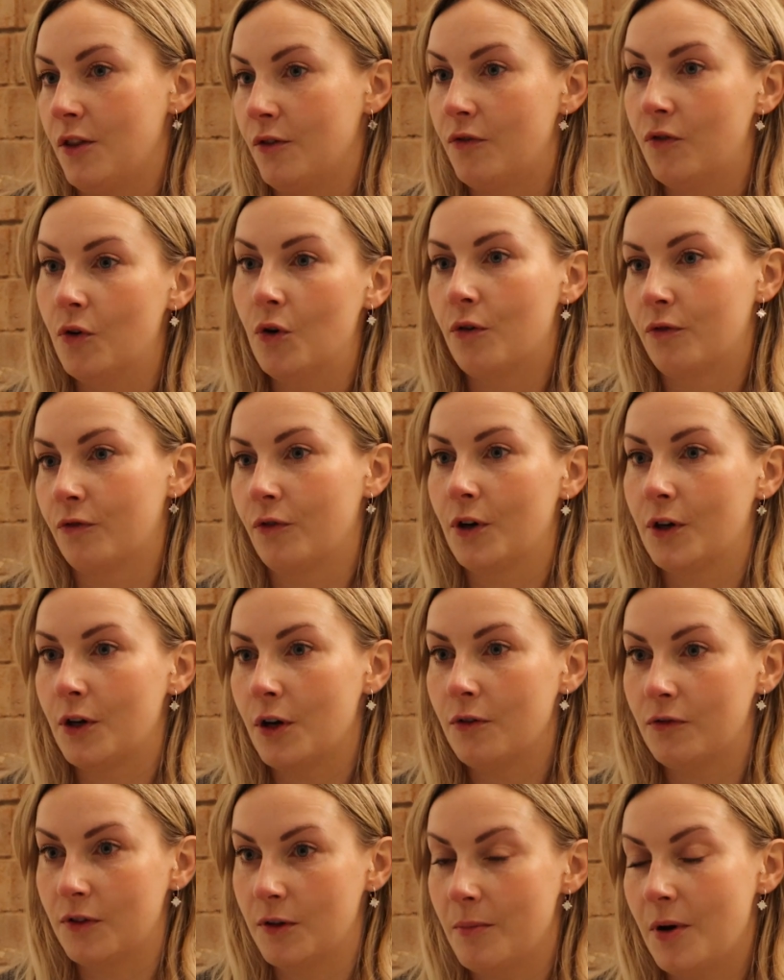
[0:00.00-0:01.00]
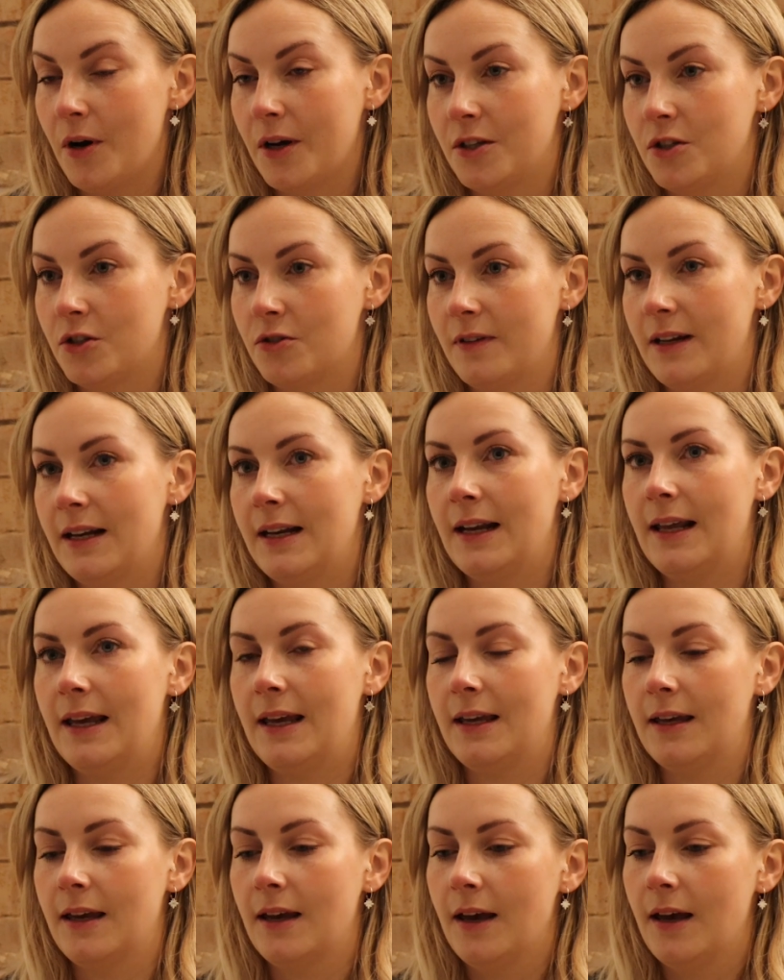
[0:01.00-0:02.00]
the forefront of your mind,
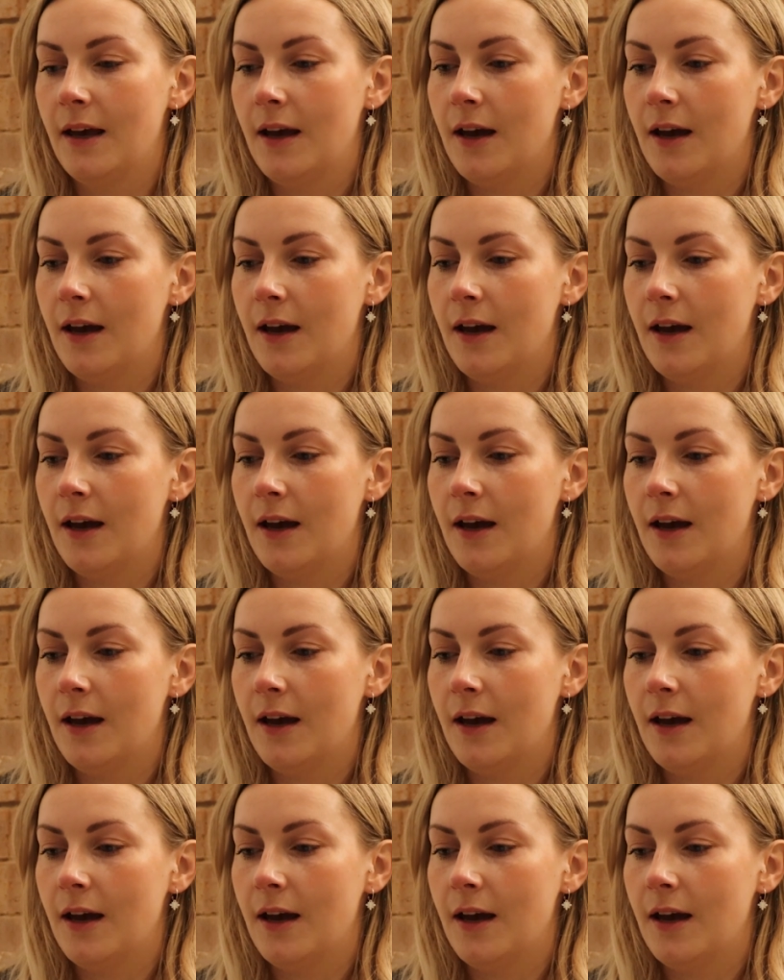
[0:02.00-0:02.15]
really.